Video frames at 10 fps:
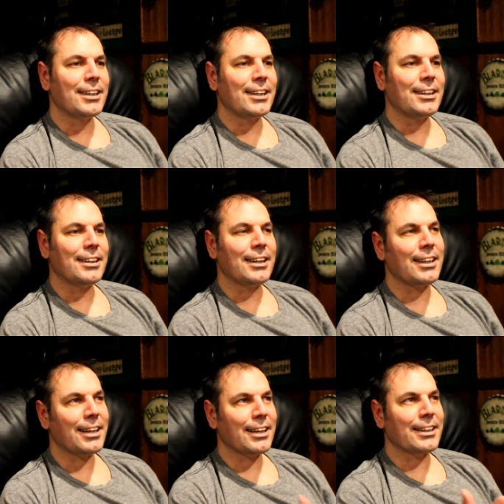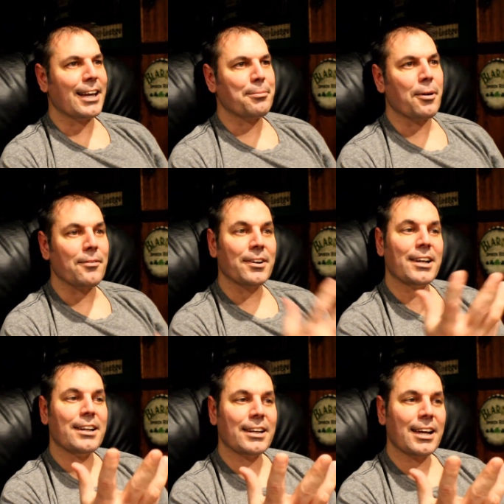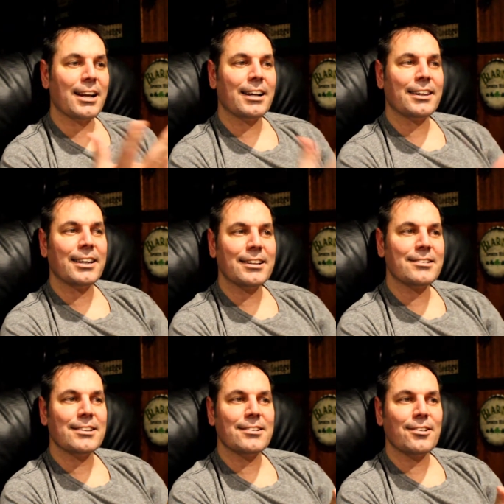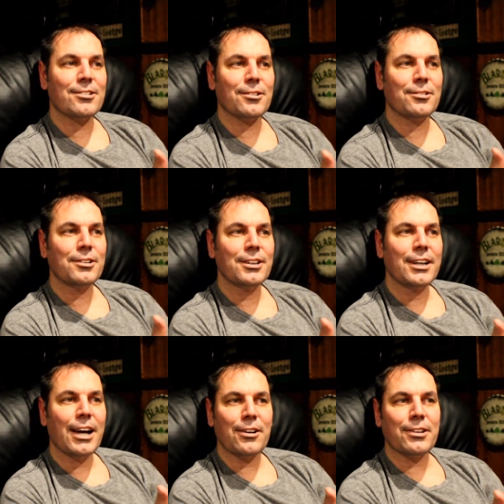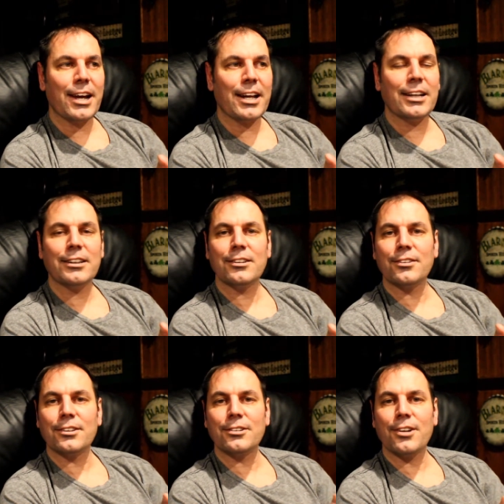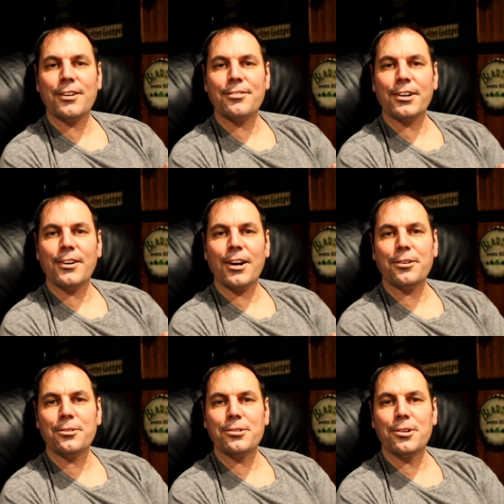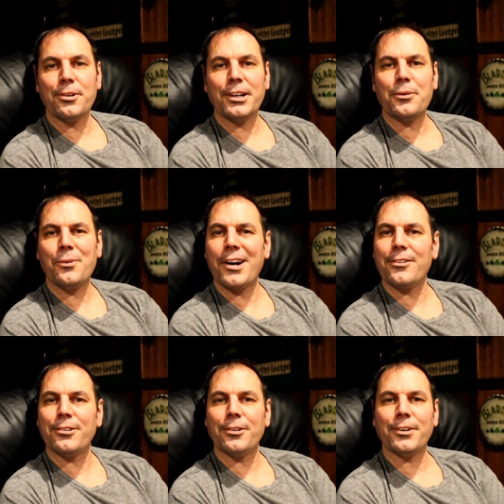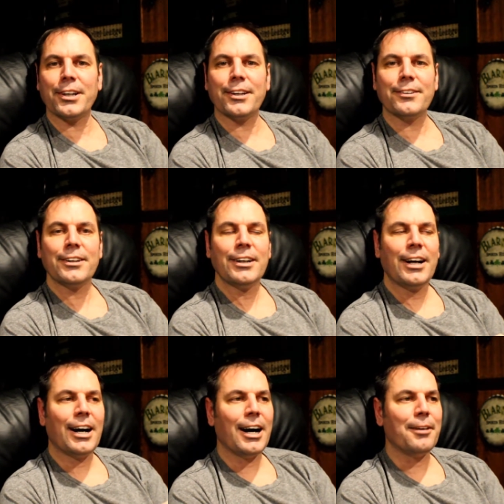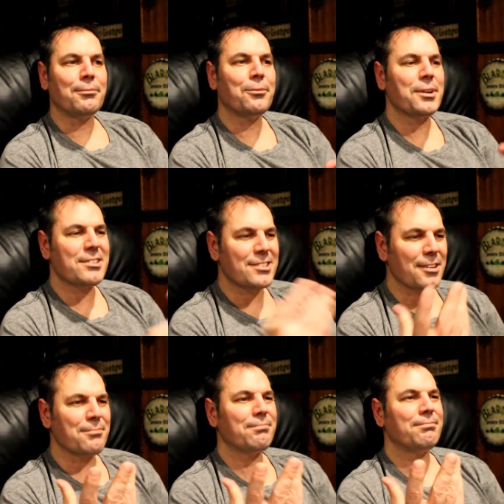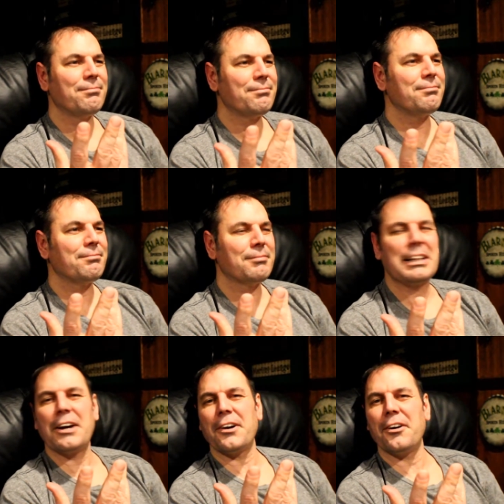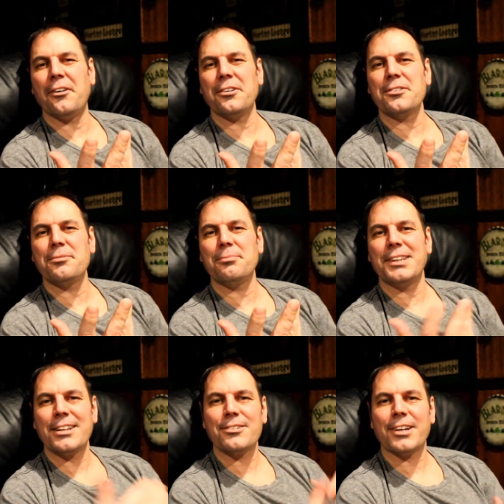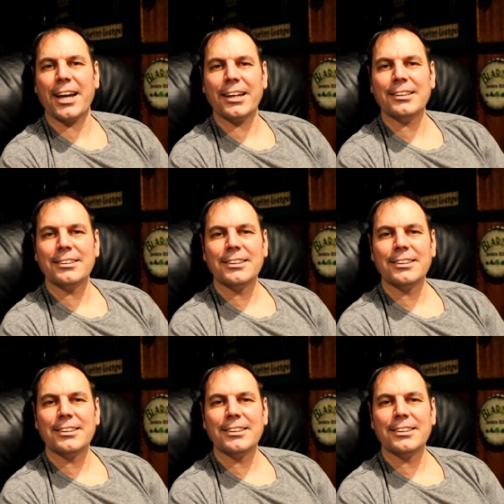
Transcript: uh, I, I, like that part of it. And again, I think it's it's also entertaining. I'm trying to figure out who's doing it, why they're doing it, um, with some glaring holes, but that's okay.